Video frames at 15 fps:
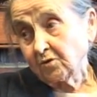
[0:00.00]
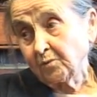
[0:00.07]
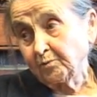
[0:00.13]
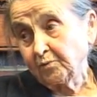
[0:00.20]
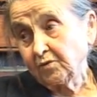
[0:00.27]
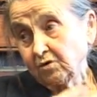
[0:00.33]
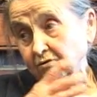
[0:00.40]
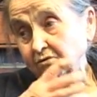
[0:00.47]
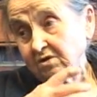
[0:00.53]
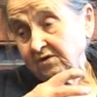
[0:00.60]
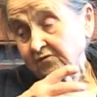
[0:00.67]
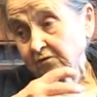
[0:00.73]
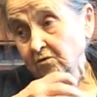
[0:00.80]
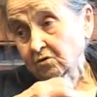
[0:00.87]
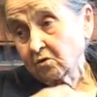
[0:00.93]
a
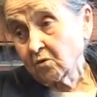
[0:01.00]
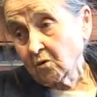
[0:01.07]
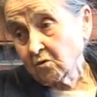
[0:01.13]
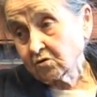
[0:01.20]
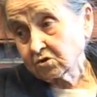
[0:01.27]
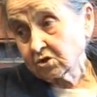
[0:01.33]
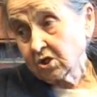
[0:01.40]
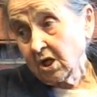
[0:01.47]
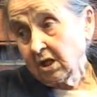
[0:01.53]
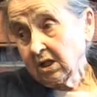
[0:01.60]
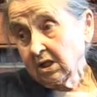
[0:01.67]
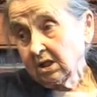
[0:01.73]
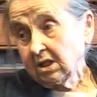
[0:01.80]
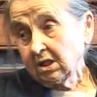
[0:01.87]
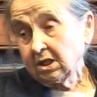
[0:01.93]
beautiful course
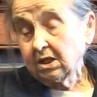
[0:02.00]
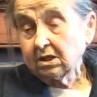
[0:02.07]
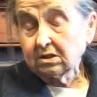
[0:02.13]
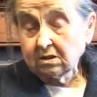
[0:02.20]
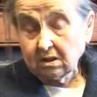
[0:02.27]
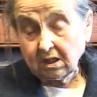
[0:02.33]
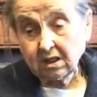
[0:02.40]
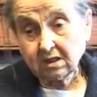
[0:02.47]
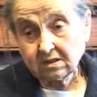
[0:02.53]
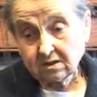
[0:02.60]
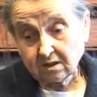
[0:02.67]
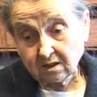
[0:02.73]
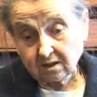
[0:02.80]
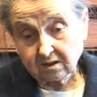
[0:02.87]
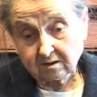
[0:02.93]
in
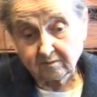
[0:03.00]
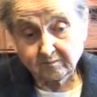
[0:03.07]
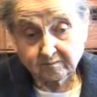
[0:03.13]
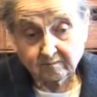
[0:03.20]
the